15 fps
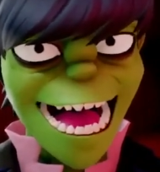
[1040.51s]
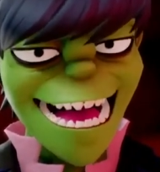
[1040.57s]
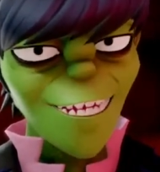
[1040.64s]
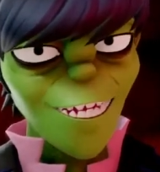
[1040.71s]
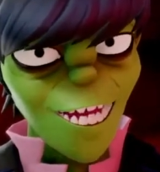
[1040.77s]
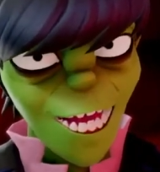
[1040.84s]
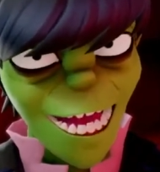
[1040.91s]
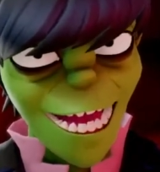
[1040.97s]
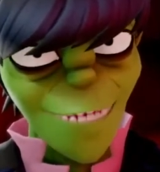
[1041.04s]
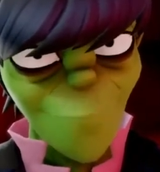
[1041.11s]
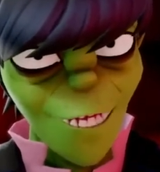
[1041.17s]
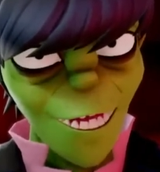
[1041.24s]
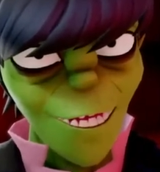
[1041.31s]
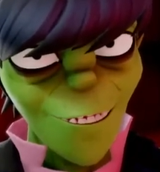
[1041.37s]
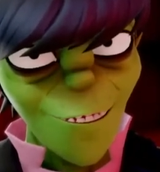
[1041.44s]
at
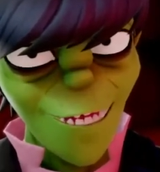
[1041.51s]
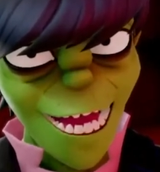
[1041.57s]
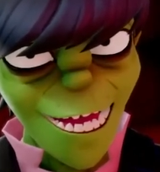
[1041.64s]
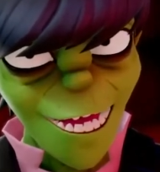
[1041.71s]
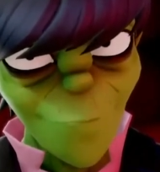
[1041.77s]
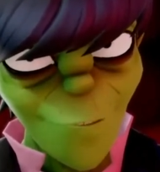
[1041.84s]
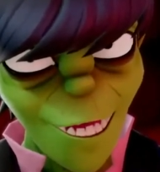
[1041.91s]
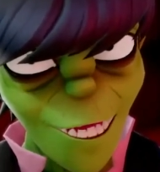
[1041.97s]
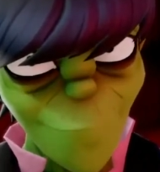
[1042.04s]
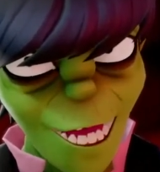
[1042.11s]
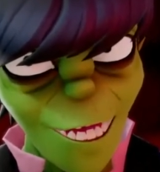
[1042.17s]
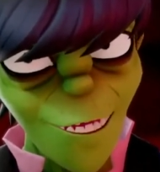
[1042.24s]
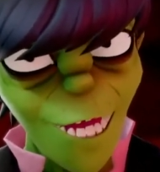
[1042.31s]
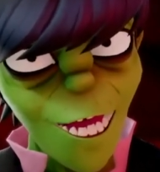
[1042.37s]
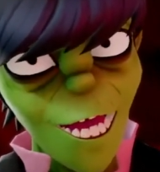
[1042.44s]
Sleepless, thank you very
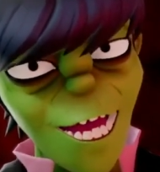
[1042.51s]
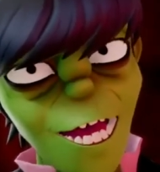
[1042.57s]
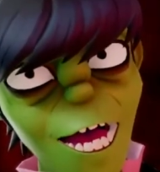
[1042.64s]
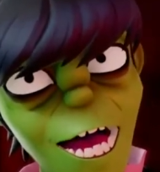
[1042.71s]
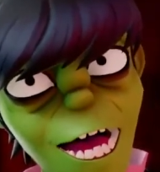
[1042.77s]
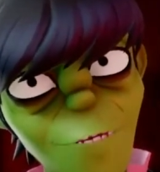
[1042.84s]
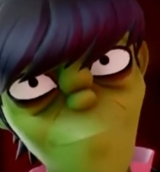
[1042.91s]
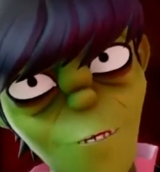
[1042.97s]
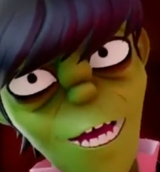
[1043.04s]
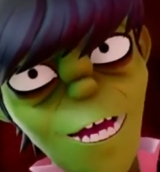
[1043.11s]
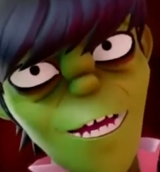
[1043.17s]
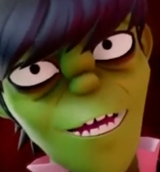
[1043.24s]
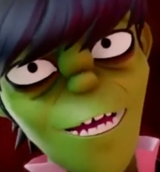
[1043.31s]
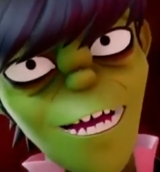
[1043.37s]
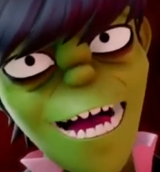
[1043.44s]
much. Um,
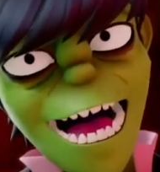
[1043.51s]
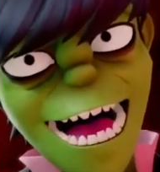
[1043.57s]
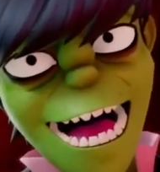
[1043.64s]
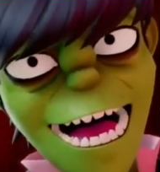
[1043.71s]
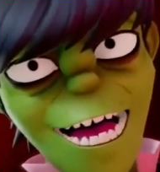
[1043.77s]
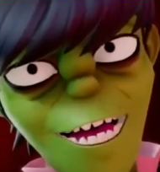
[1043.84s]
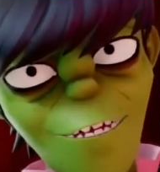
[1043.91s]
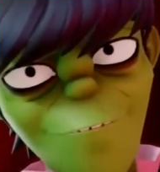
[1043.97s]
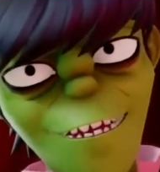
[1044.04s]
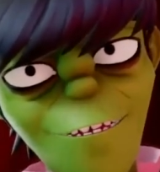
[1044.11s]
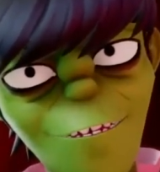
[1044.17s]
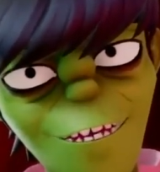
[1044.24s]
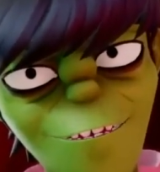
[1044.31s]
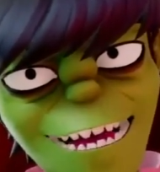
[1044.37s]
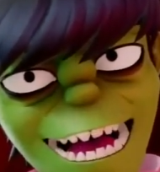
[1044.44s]
how do
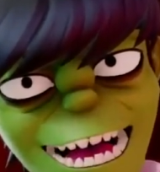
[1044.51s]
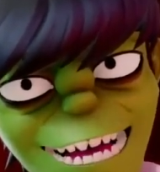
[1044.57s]
you